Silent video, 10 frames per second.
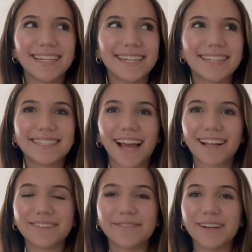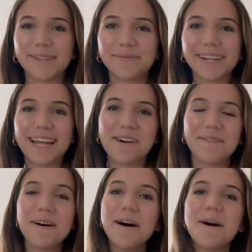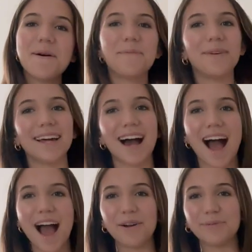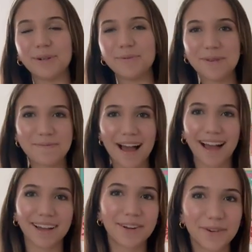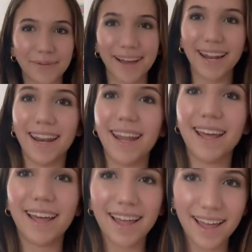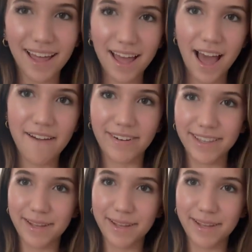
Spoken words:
exactly find them right now. But I will be back when I find